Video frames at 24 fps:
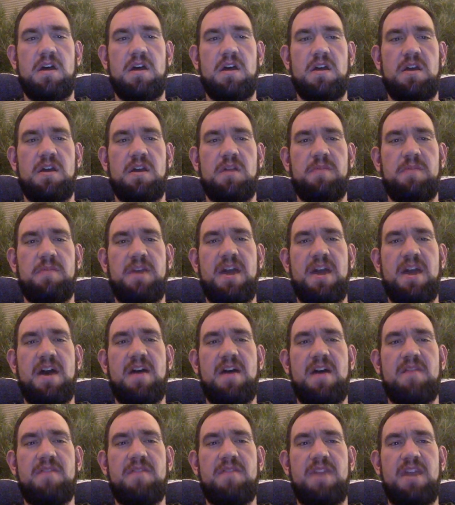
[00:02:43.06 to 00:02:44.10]
Here we
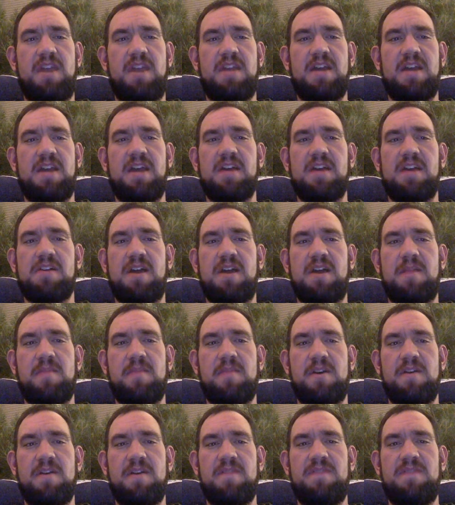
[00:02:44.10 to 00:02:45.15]
have a diagram
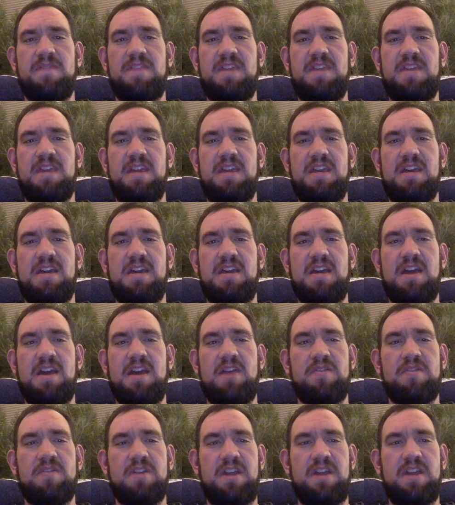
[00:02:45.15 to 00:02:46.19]
of the
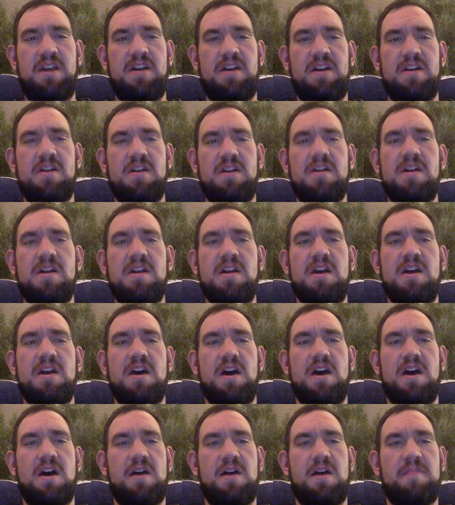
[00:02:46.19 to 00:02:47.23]
outer ear.
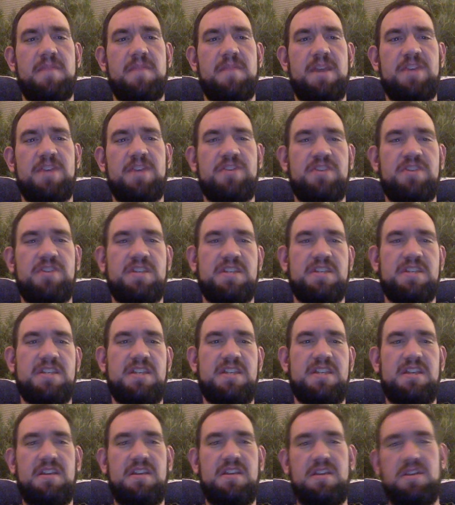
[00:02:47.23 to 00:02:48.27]
As you can
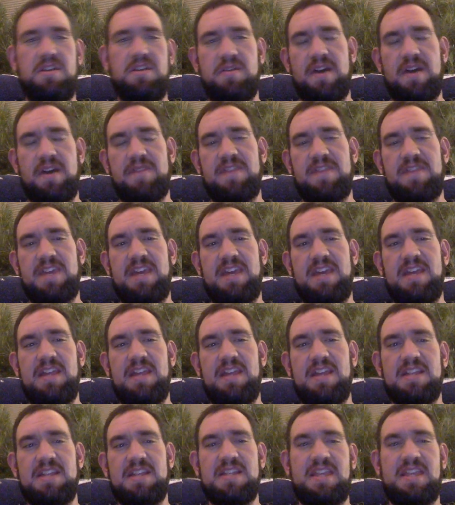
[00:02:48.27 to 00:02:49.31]
see, you have the
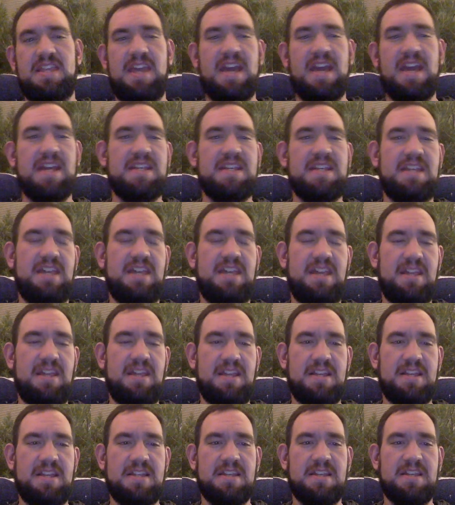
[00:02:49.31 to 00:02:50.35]
helix, the
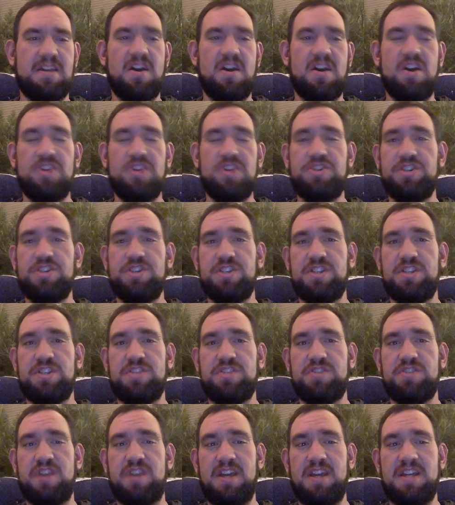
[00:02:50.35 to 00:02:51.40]
antihelix, the concha, the
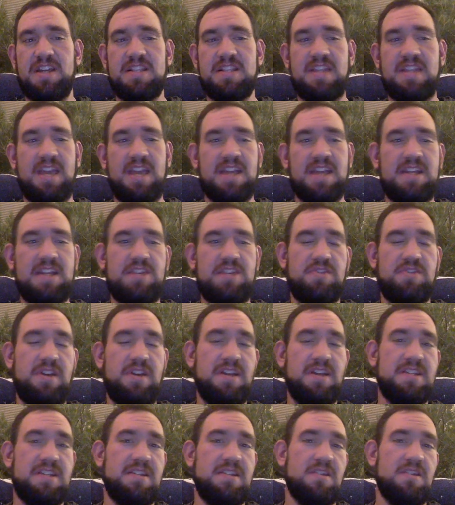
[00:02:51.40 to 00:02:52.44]
tragus, the
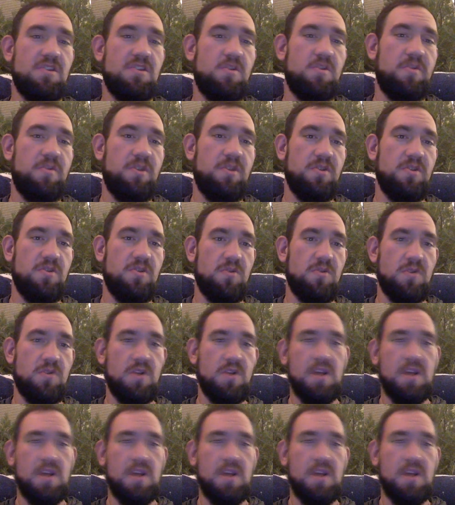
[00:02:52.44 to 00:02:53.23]
antitragus, and the lobule.